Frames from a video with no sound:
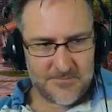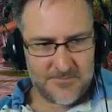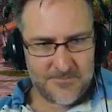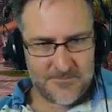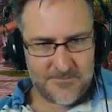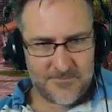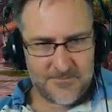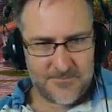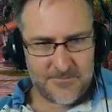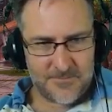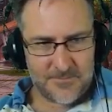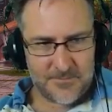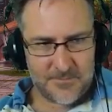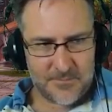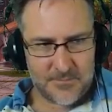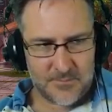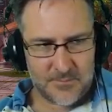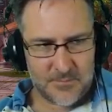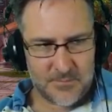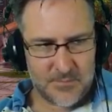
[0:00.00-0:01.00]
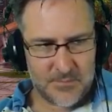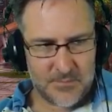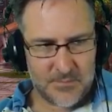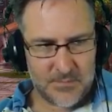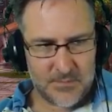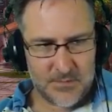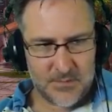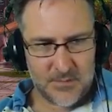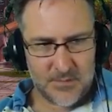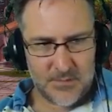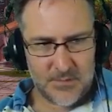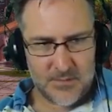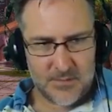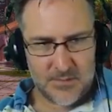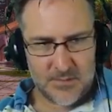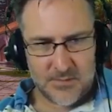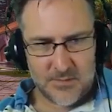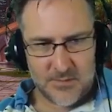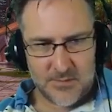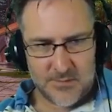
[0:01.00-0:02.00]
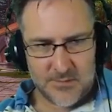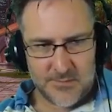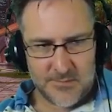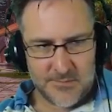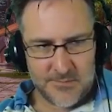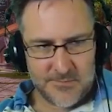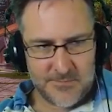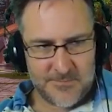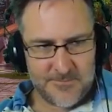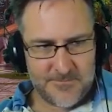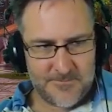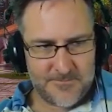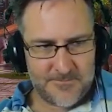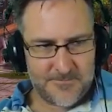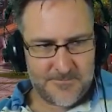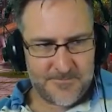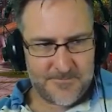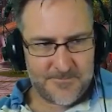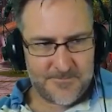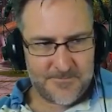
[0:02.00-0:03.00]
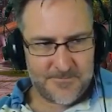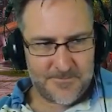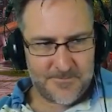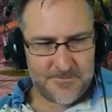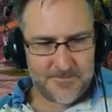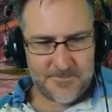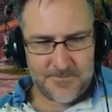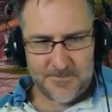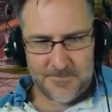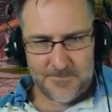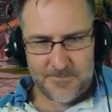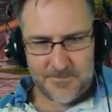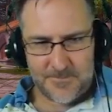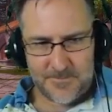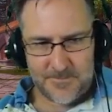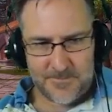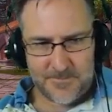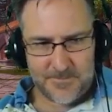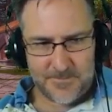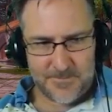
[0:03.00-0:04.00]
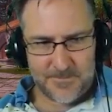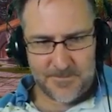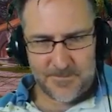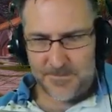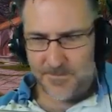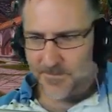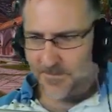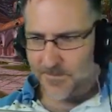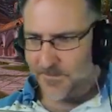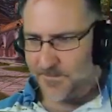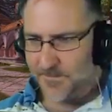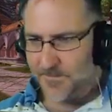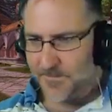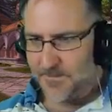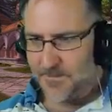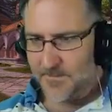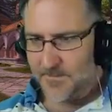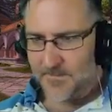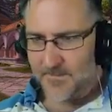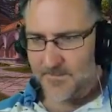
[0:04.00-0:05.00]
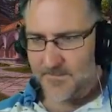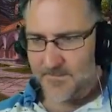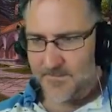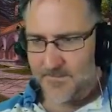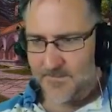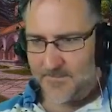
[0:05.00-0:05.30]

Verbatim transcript: Together, Sargeras himself shall shatter at our might.